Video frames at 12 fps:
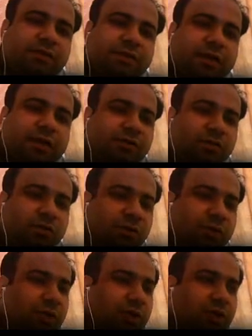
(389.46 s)
be
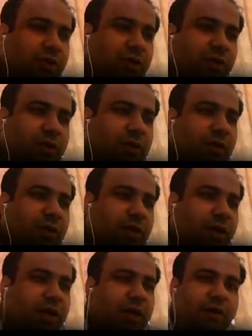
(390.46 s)
serviced, then it's okay.
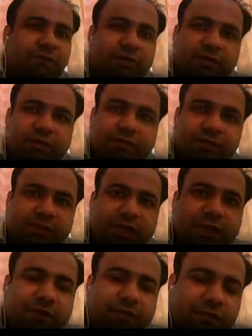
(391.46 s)
And
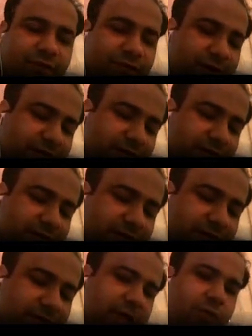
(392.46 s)
after servicing,
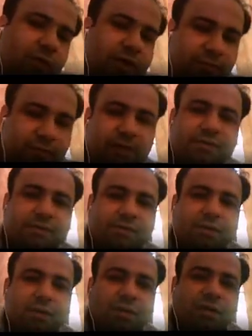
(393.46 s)
if it is meeting the
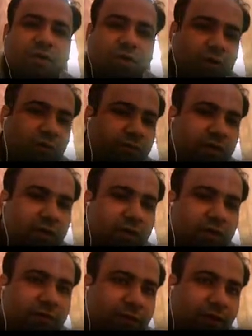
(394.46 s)
requirements
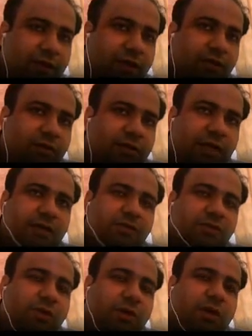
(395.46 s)
of the
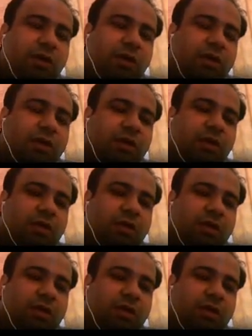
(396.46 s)
working, then it's okay.